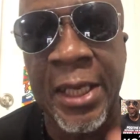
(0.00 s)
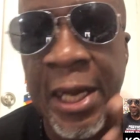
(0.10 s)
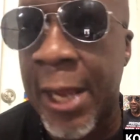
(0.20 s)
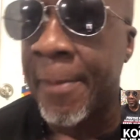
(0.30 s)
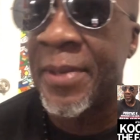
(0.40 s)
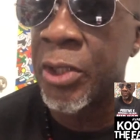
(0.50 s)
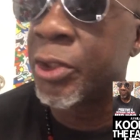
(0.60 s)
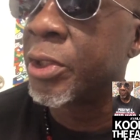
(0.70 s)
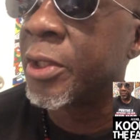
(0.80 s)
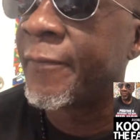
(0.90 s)
a lot of
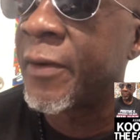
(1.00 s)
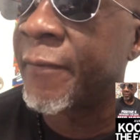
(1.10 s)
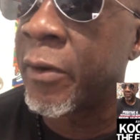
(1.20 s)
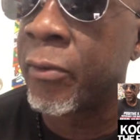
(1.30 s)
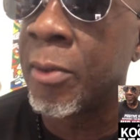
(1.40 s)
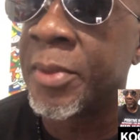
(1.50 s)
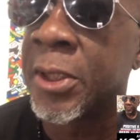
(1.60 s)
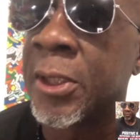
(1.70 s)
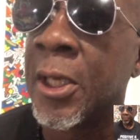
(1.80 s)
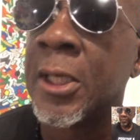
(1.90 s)
pictures of different groups
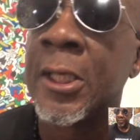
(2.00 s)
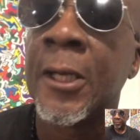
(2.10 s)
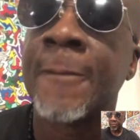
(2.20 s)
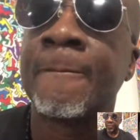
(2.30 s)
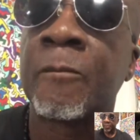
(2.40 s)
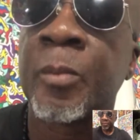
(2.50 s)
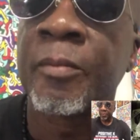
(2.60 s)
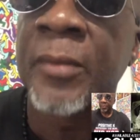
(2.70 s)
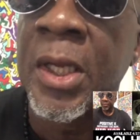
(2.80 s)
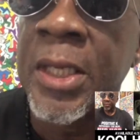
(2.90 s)

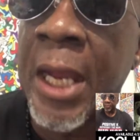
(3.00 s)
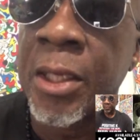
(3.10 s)
that